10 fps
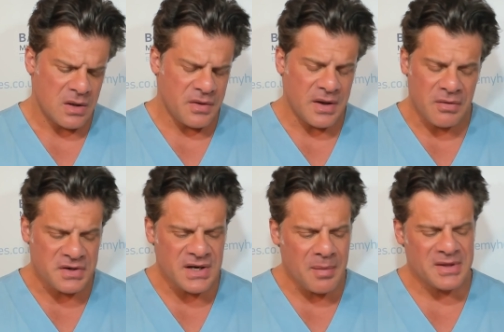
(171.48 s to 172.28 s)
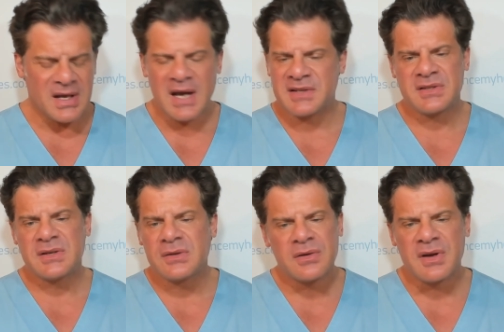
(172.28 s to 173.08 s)
The increase in appetite is
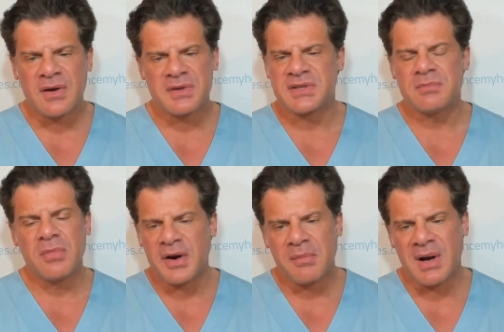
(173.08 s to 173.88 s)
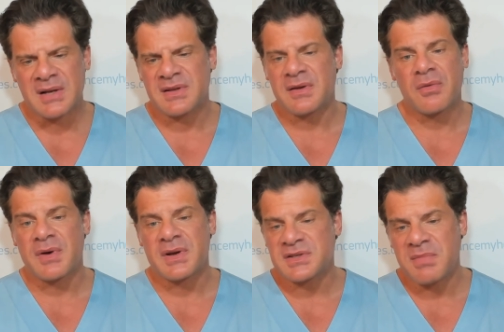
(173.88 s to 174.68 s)
due to the increase in body mass that
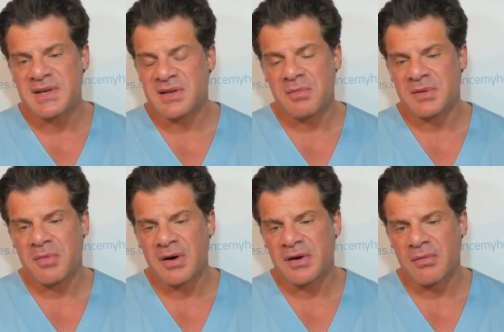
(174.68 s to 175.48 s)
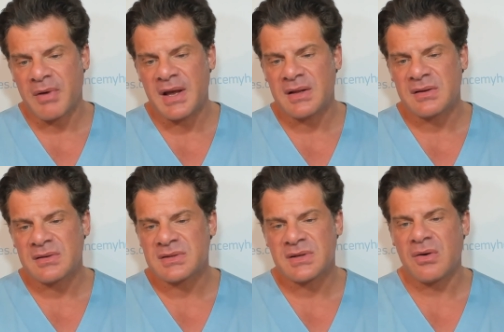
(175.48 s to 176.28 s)
increases basal metabolic rate.
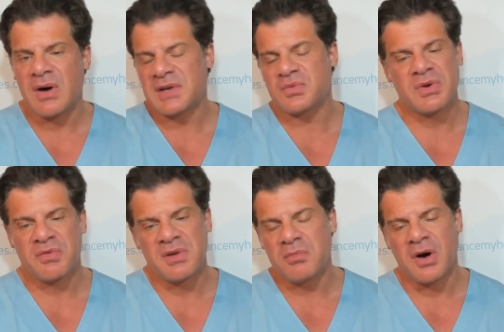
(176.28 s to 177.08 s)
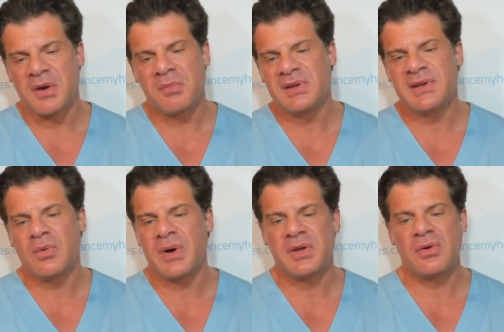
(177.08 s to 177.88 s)
So, as with in bodybuilding,
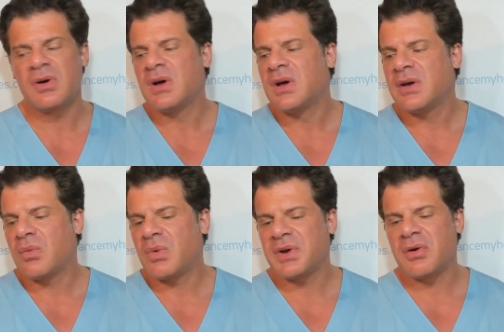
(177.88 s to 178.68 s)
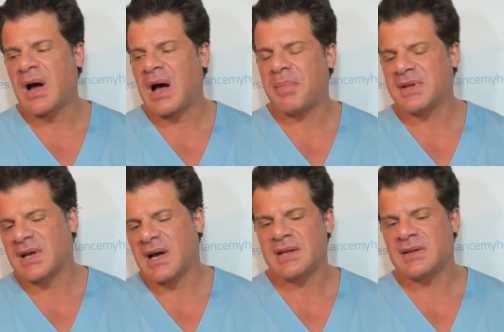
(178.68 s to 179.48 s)
when you when your
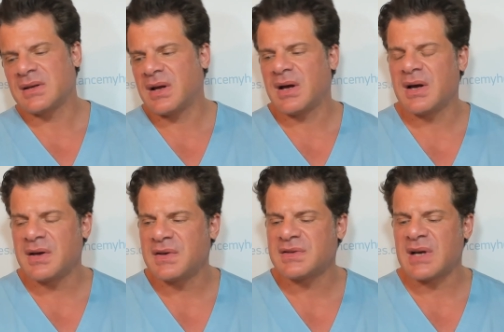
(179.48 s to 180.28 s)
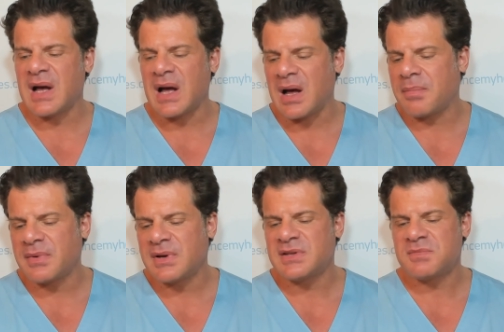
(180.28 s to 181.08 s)
appetite uh, is up,
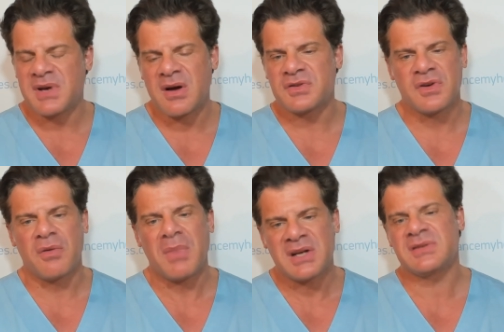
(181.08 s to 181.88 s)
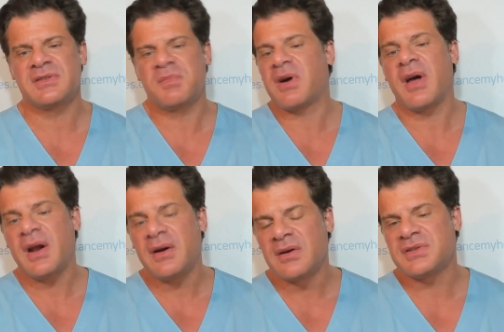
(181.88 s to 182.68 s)
it's because your muscles burn
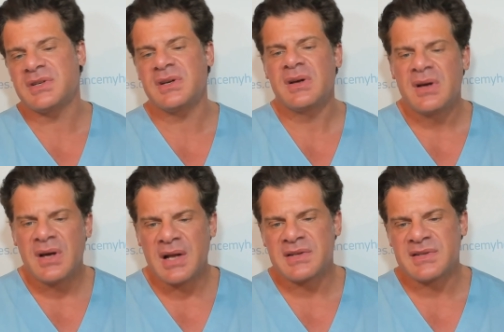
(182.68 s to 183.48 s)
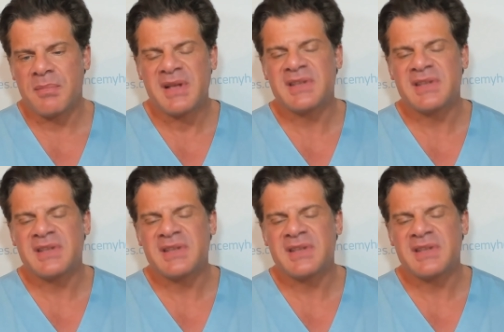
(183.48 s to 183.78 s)
energy and it's the main